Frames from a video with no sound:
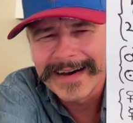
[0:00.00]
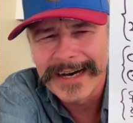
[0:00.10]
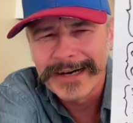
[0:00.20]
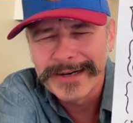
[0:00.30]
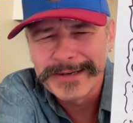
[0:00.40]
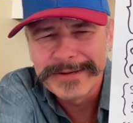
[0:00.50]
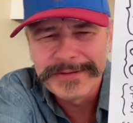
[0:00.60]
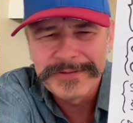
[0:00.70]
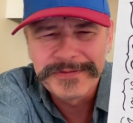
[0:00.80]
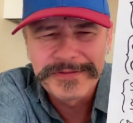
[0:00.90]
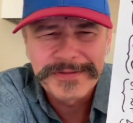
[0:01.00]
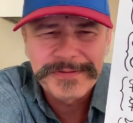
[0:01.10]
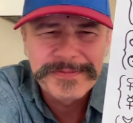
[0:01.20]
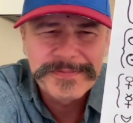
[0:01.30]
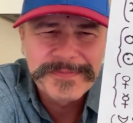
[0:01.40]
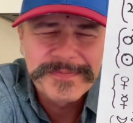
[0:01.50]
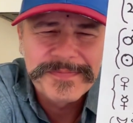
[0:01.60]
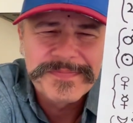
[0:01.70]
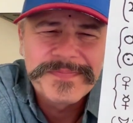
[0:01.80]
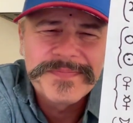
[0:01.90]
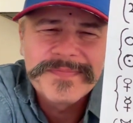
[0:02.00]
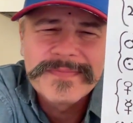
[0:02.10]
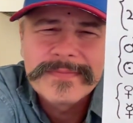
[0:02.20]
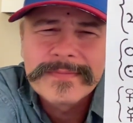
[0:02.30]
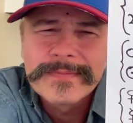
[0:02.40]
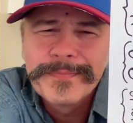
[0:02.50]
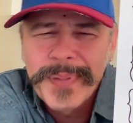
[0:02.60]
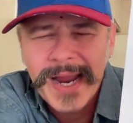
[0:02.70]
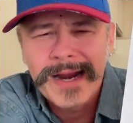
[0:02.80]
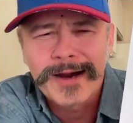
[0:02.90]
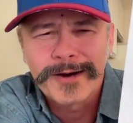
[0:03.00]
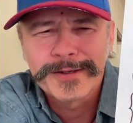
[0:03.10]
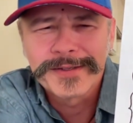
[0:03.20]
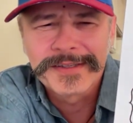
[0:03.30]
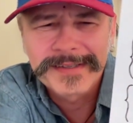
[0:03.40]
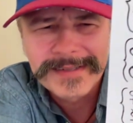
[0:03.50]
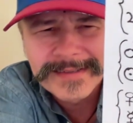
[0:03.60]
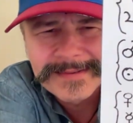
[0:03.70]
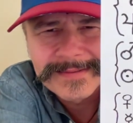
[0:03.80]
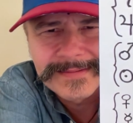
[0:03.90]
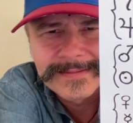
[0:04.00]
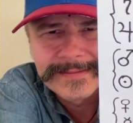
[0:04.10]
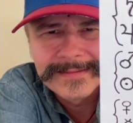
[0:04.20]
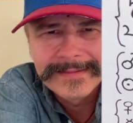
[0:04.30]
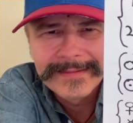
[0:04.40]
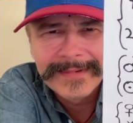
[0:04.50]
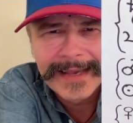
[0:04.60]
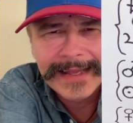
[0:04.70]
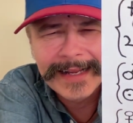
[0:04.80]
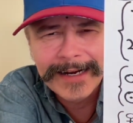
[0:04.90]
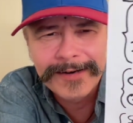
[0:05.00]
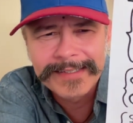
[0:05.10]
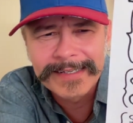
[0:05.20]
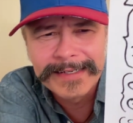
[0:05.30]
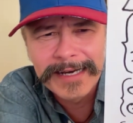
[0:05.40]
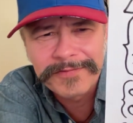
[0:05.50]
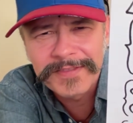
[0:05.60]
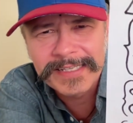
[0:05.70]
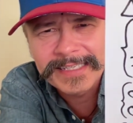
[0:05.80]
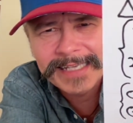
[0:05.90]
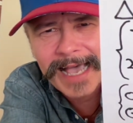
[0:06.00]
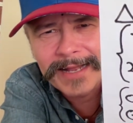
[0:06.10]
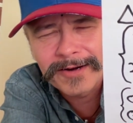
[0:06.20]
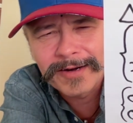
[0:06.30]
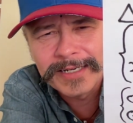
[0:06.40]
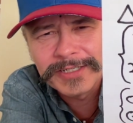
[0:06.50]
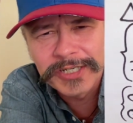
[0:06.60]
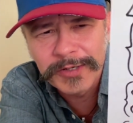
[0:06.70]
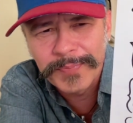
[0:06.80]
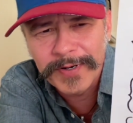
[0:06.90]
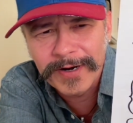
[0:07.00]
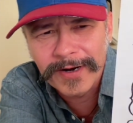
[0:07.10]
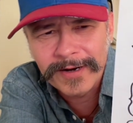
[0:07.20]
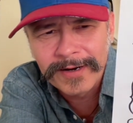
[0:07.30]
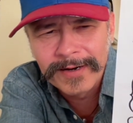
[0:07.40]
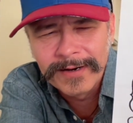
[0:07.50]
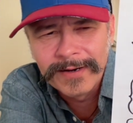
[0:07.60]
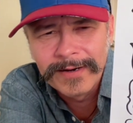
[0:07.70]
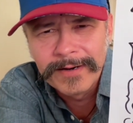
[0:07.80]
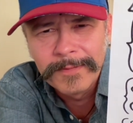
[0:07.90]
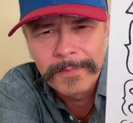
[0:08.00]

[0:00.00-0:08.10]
of pairs. And here it's enough that Saturn and Jupiter